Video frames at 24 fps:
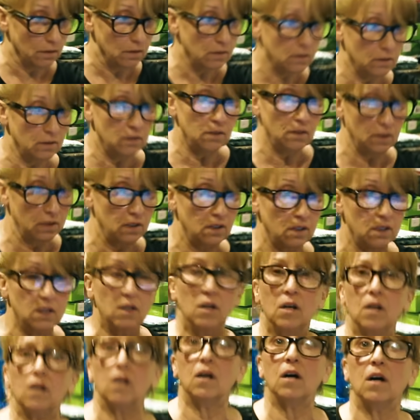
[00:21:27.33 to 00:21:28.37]
Why would she
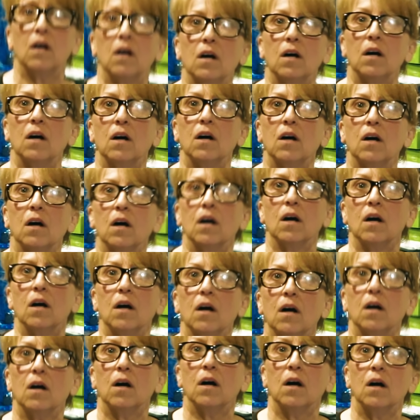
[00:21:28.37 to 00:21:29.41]
ever message
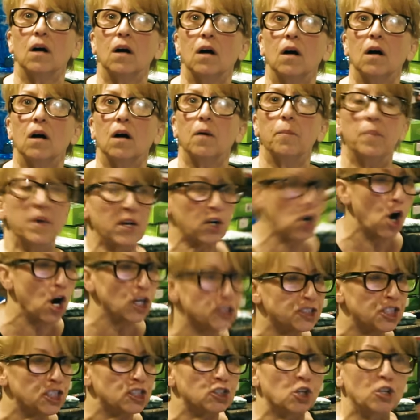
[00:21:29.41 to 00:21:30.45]
back?
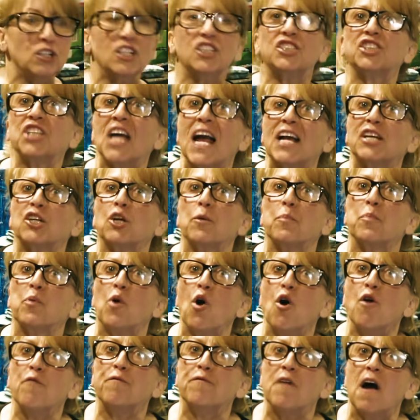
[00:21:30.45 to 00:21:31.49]
Because Why? she's going to check your
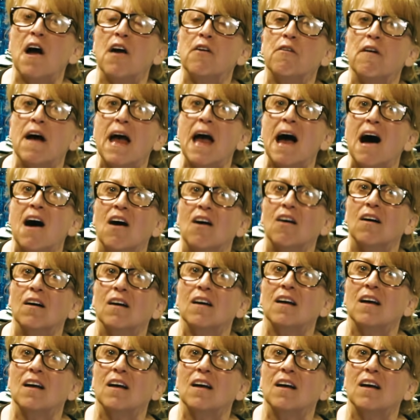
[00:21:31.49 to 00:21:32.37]
profile out.